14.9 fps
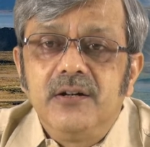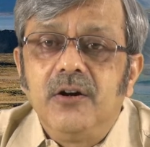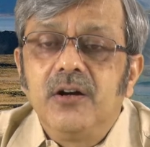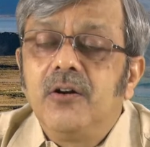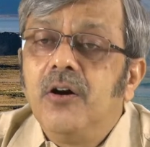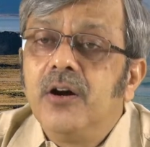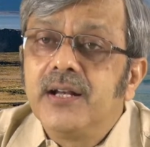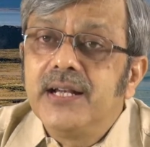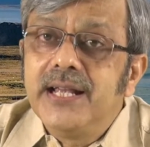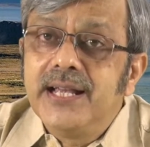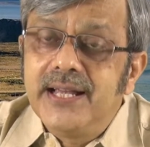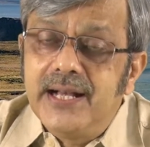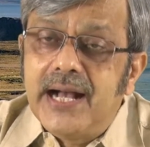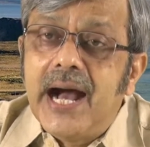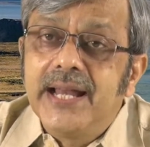or
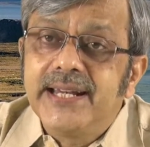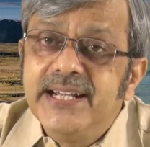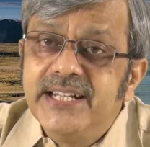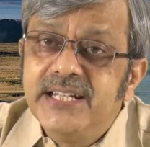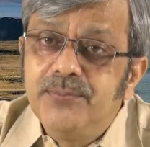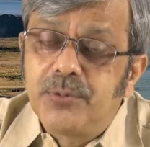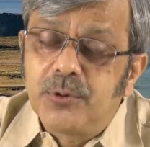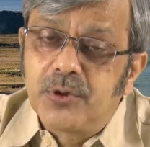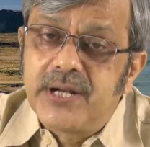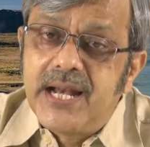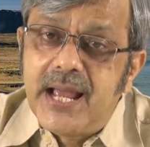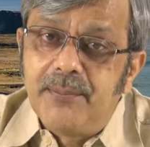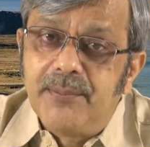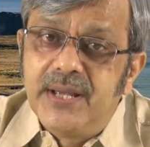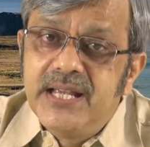a R&D
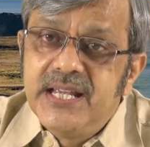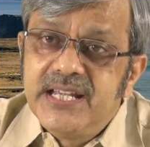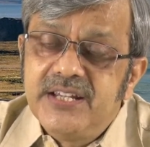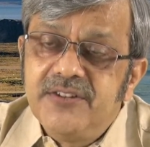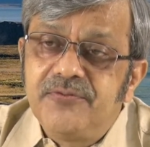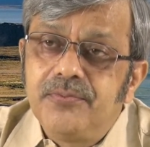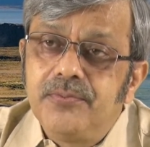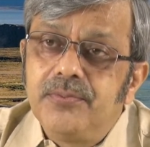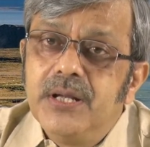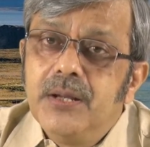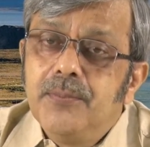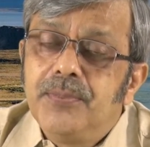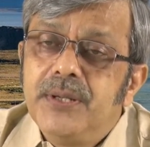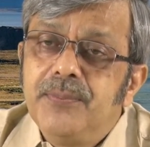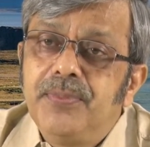program, if
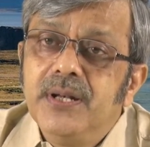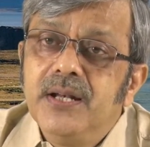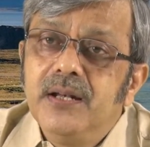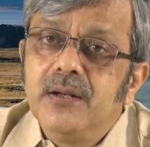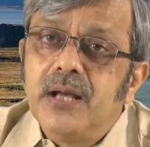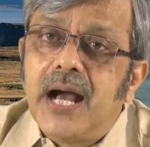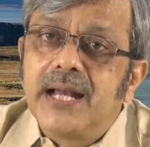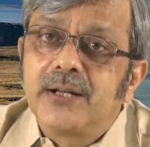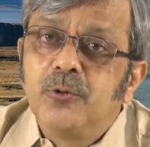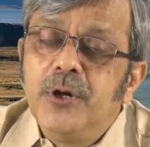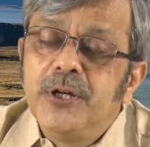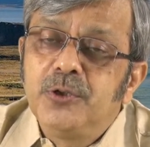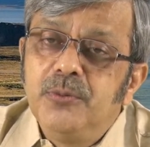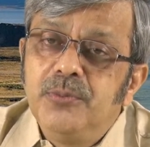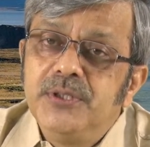people are
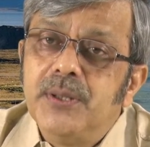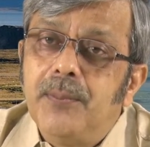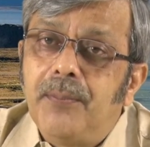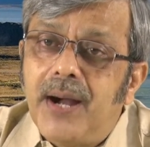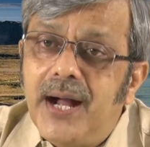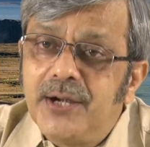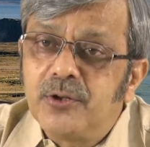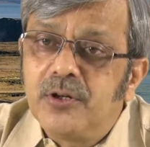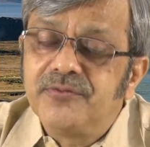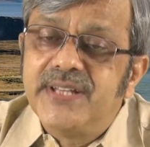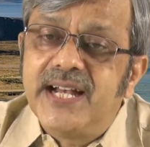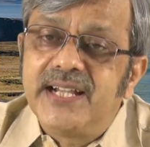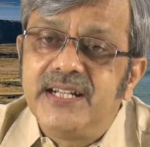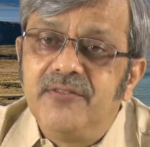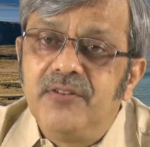going to be the part
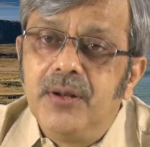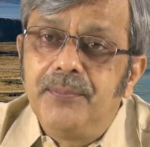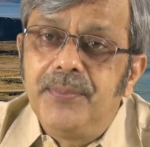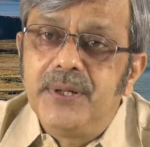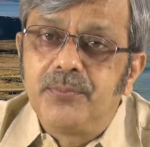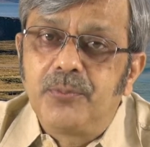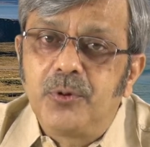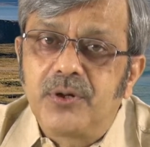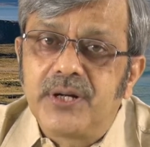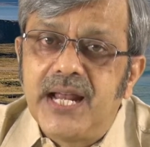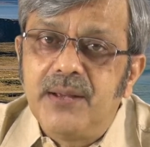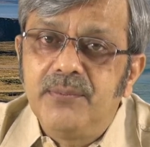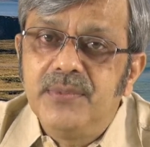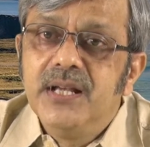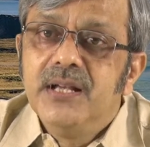of that development
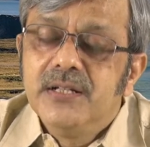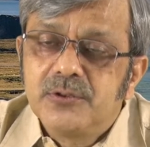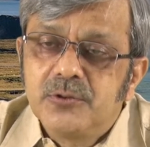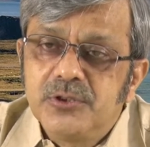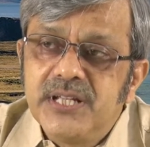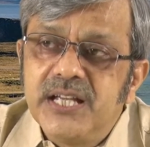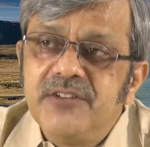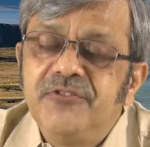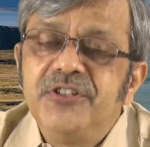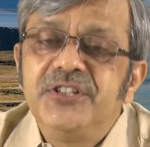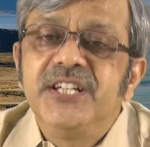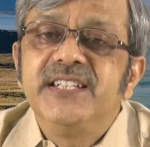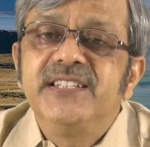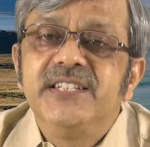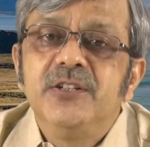program, so the
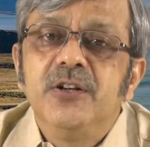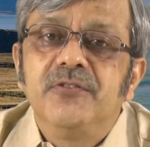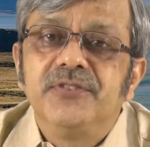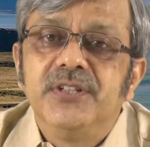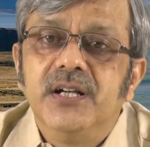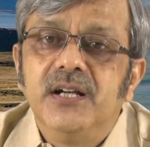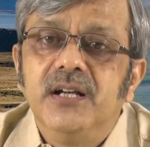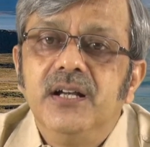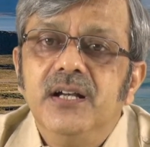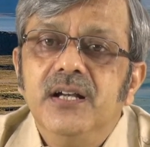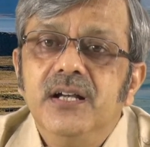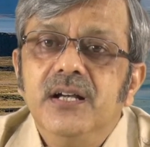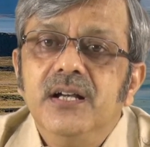efficiency of the